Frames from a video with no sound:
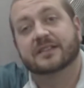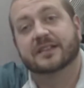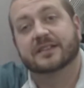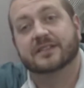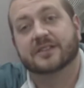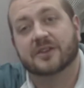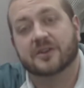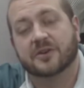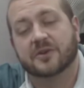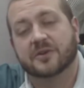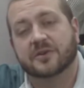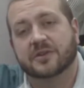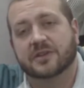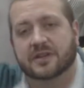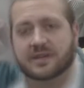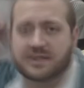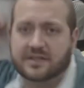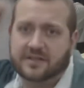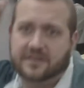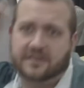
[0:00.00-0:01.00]
That's all
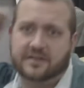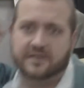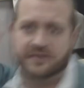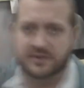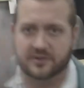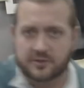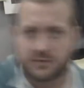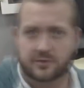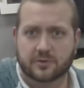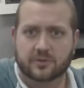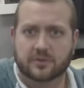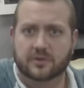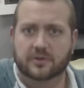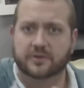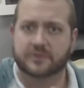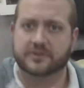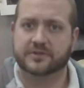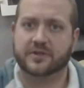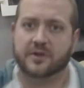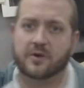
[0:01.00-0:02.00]
you need to do.
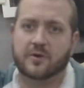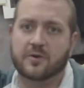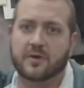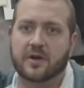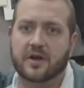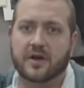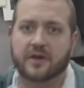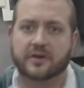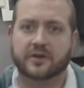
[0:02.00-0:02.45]
So,